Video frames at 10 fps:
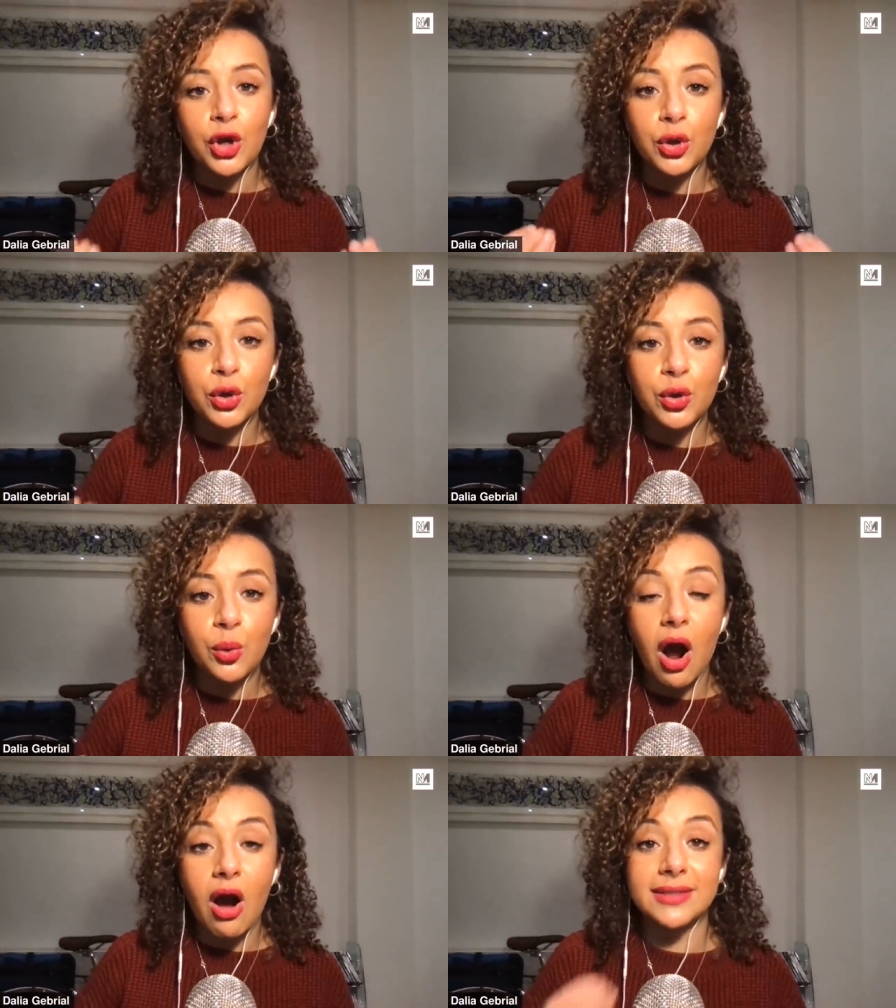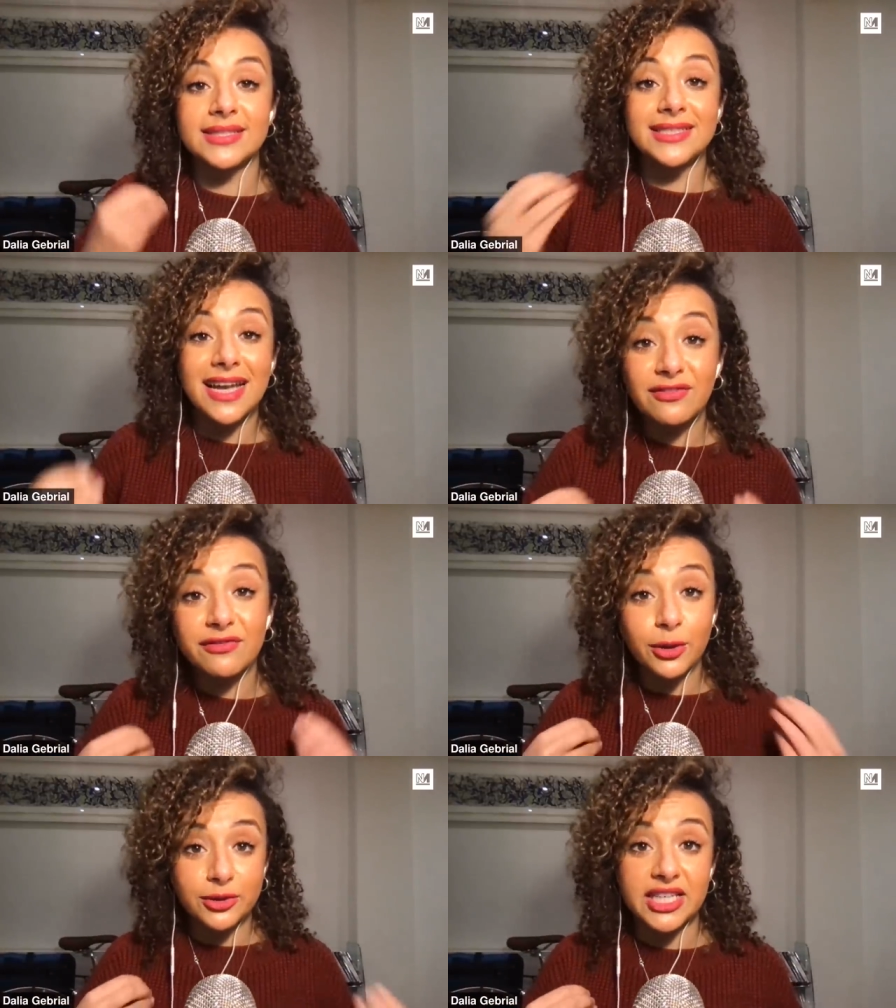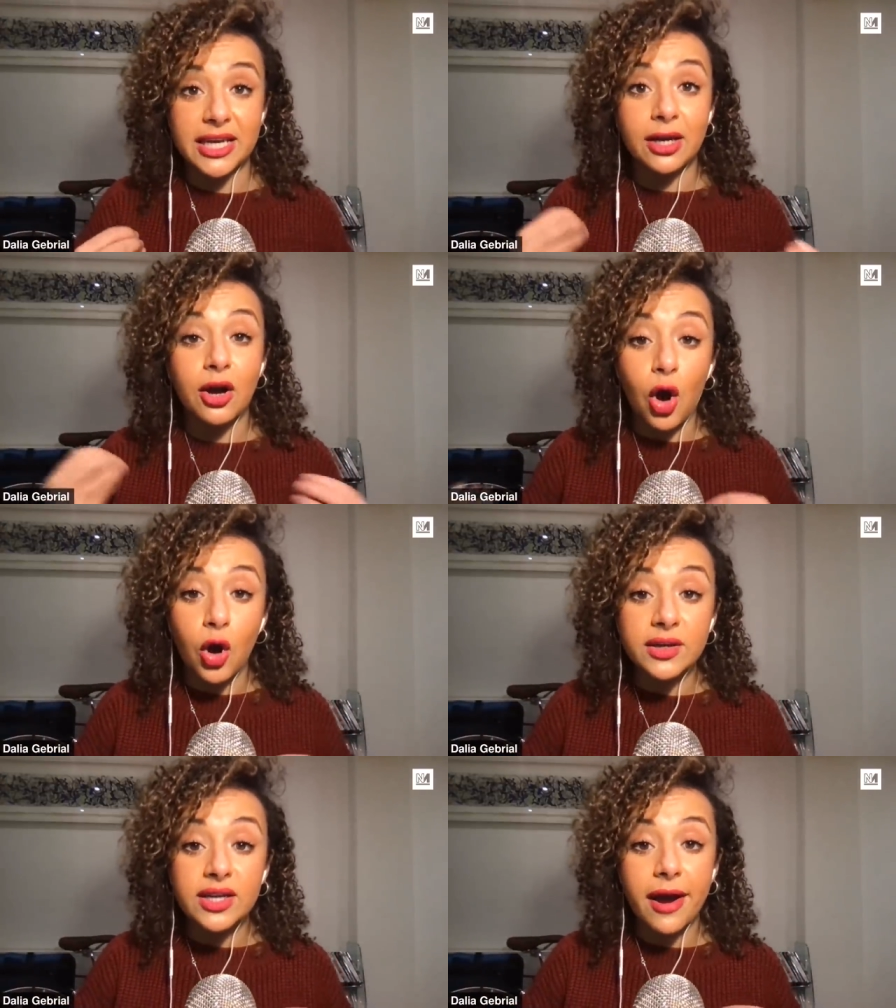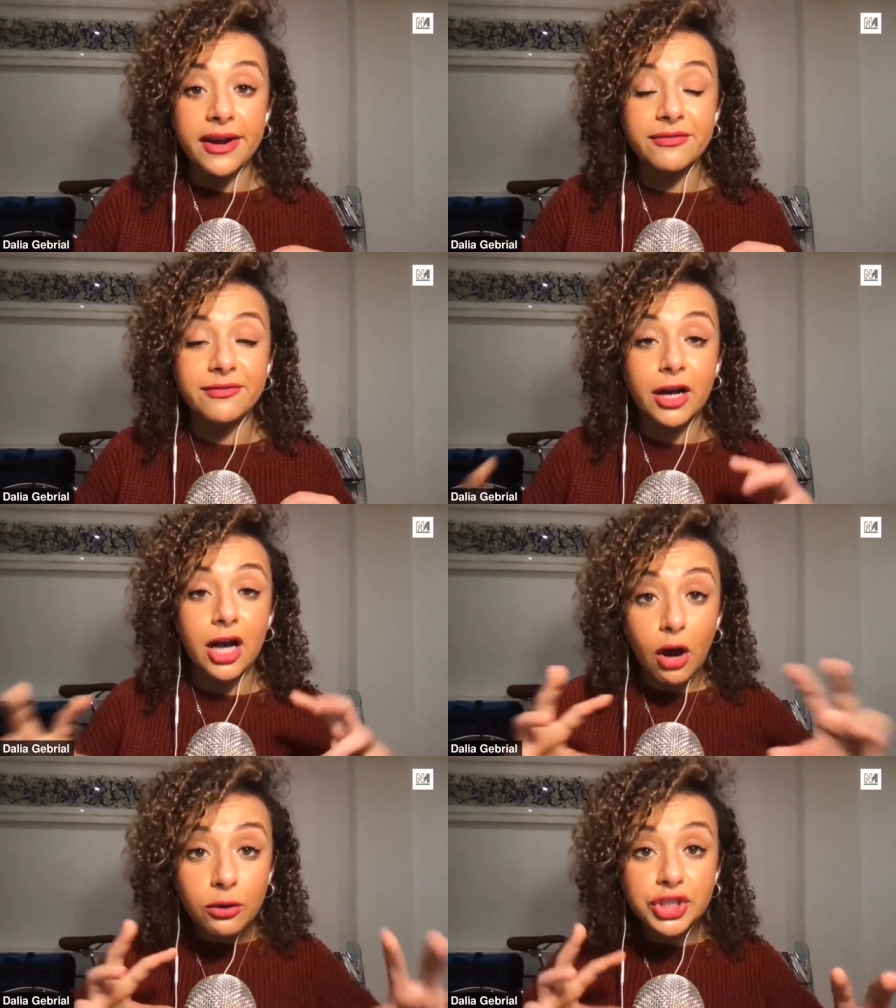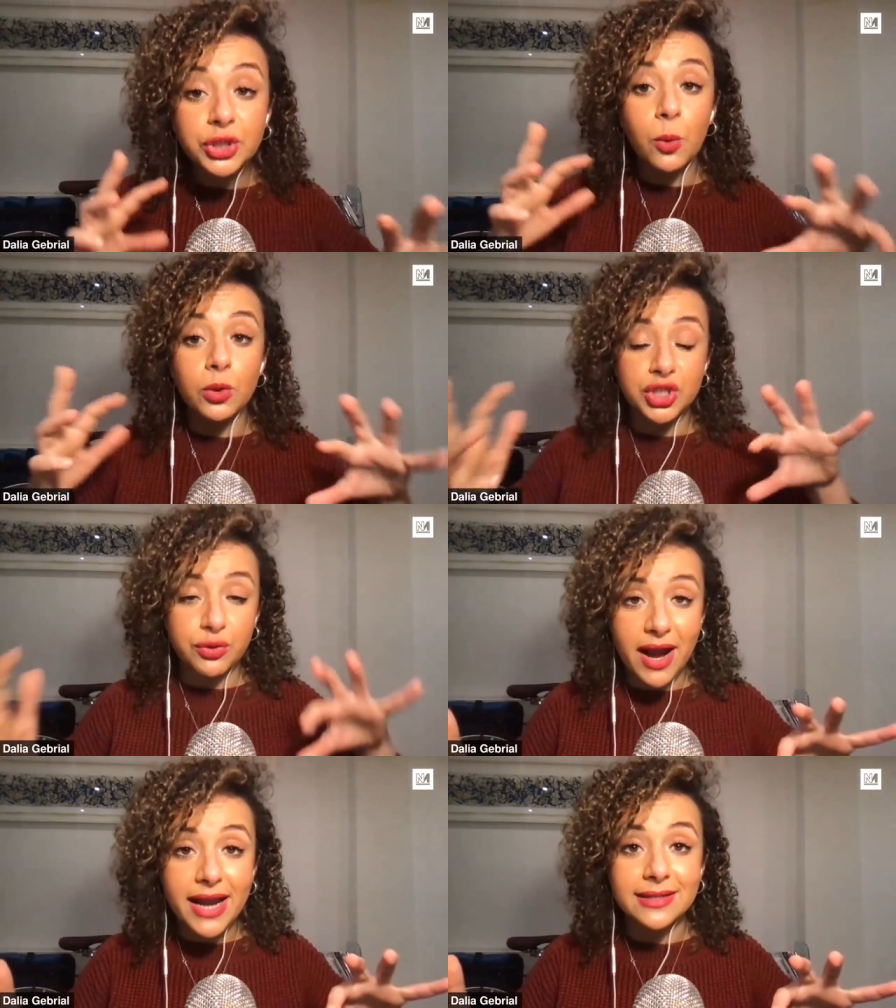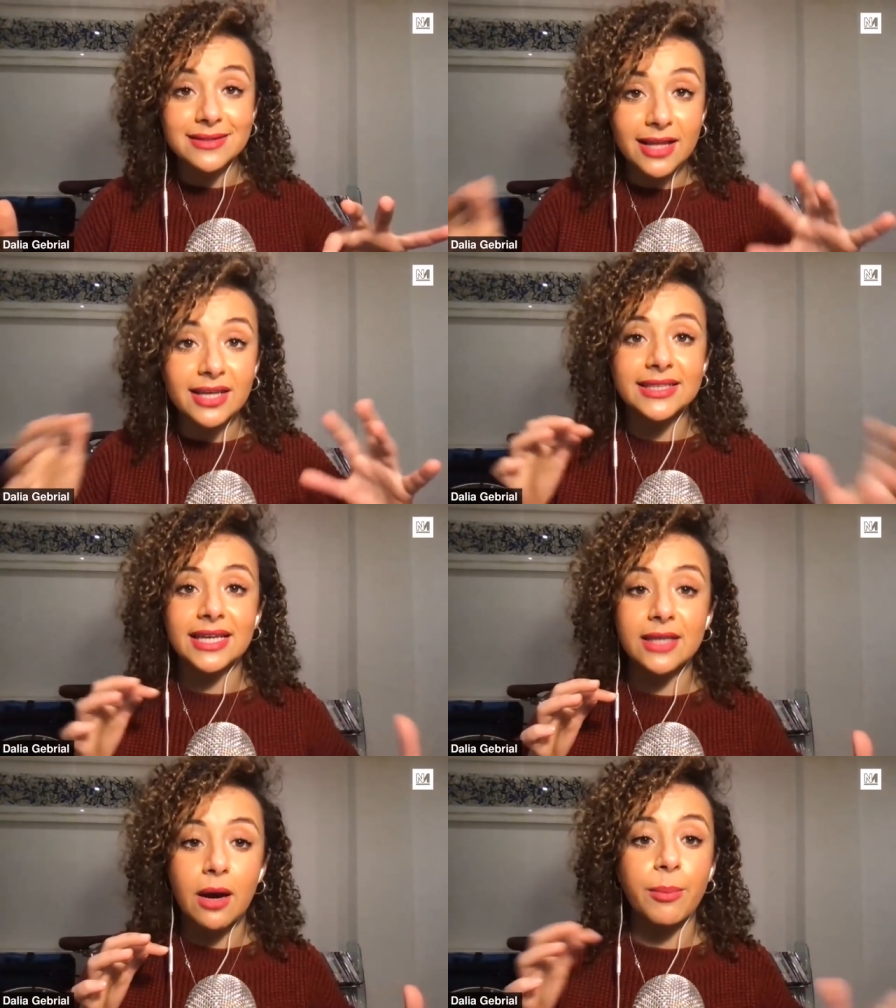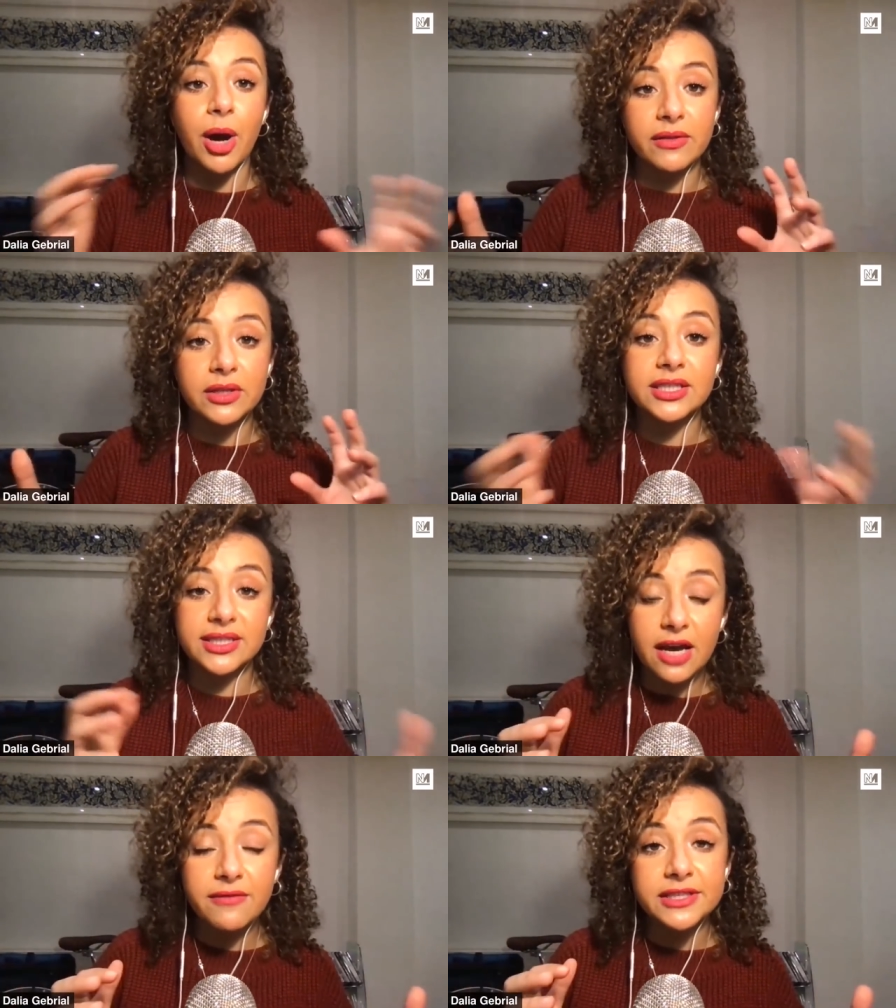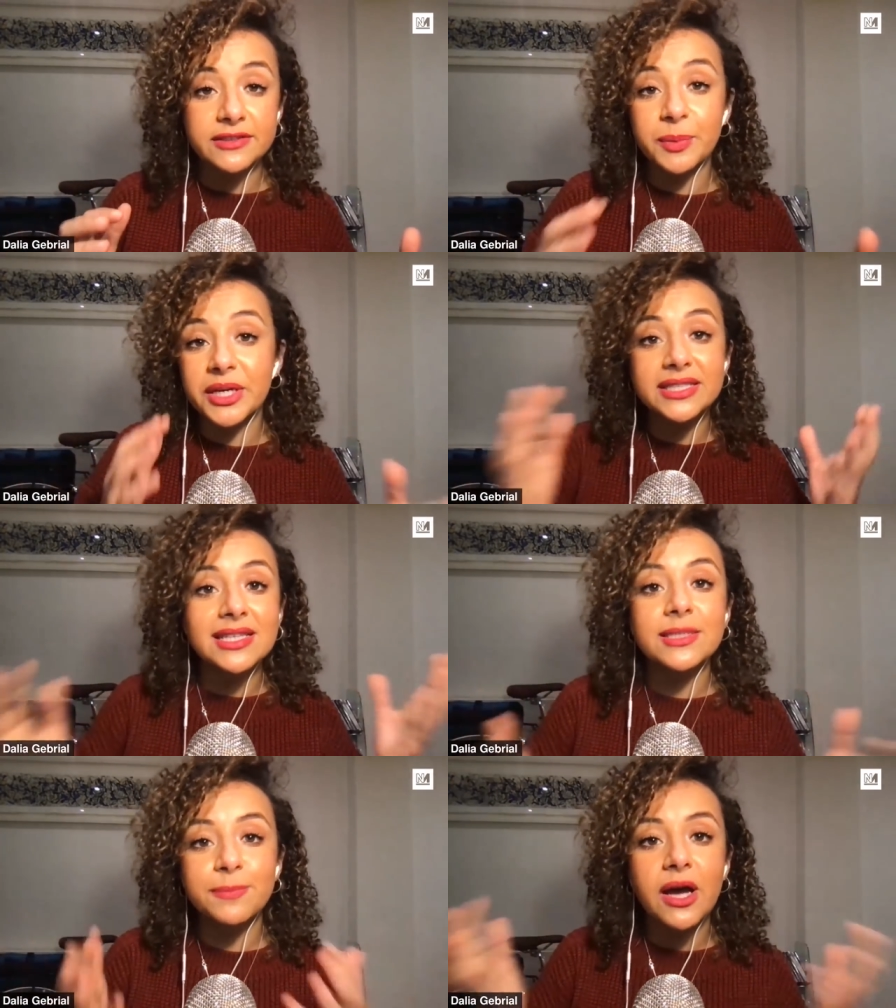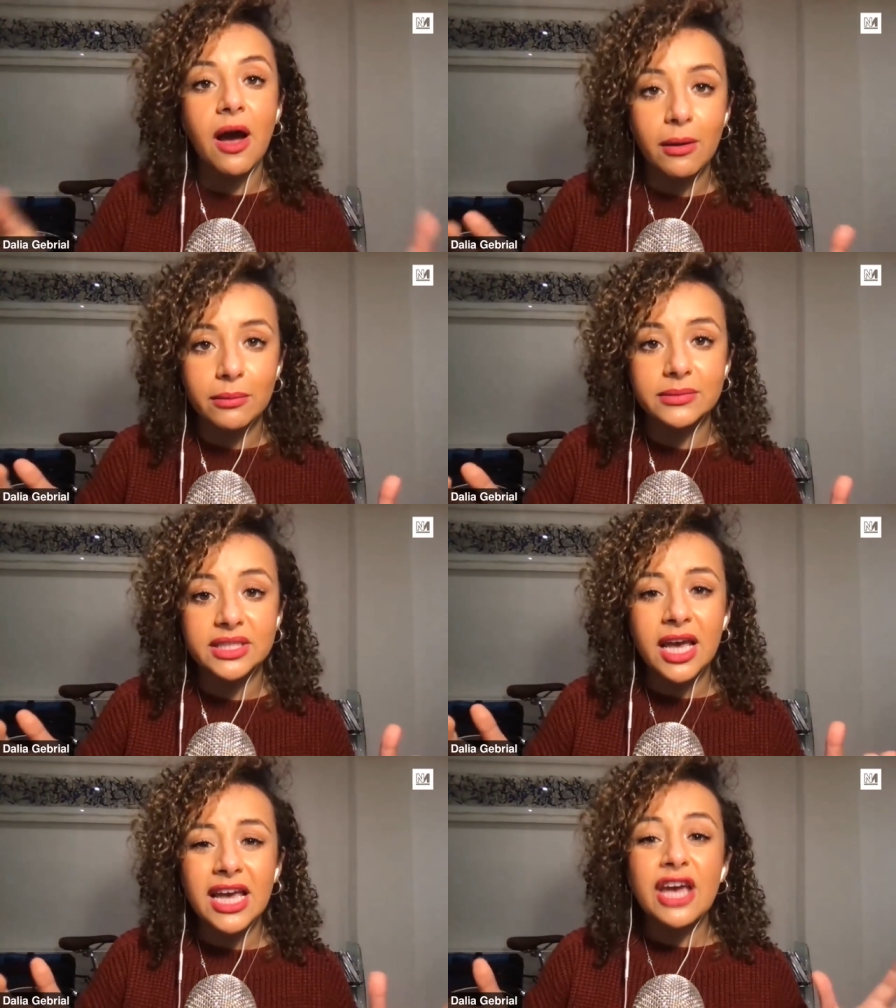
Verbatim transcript: who are instead voting on kind of culture war terrains that are set up by the conservatives, because this becomes